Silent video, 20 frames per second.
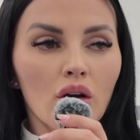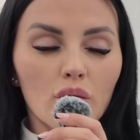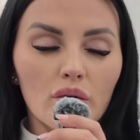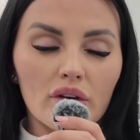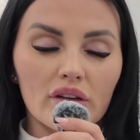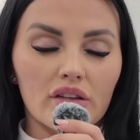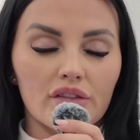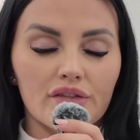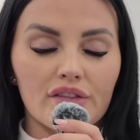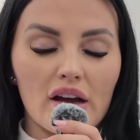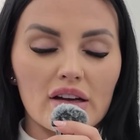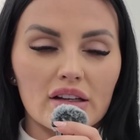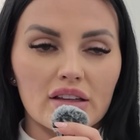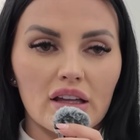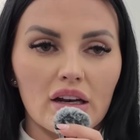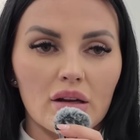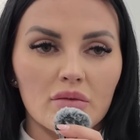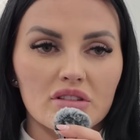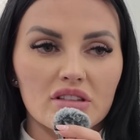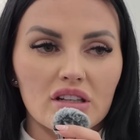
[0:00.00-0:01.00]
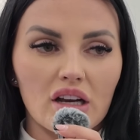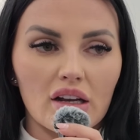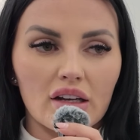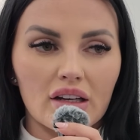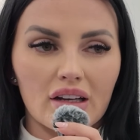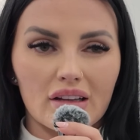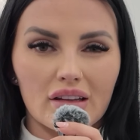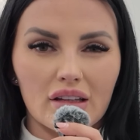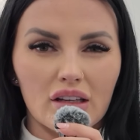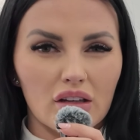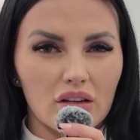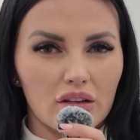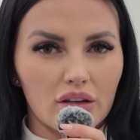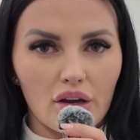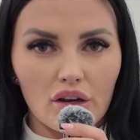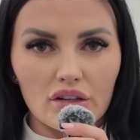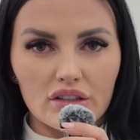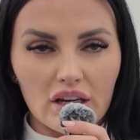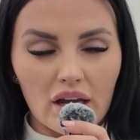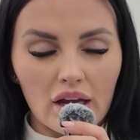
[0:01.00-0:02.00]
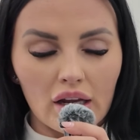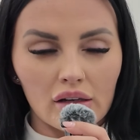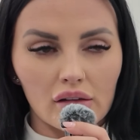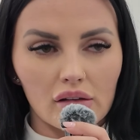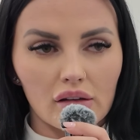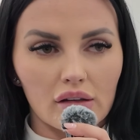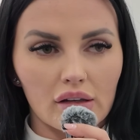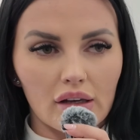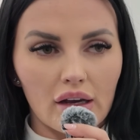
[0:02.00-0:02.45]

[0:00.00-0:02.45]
with the fact that I'm starting, I think, 13th,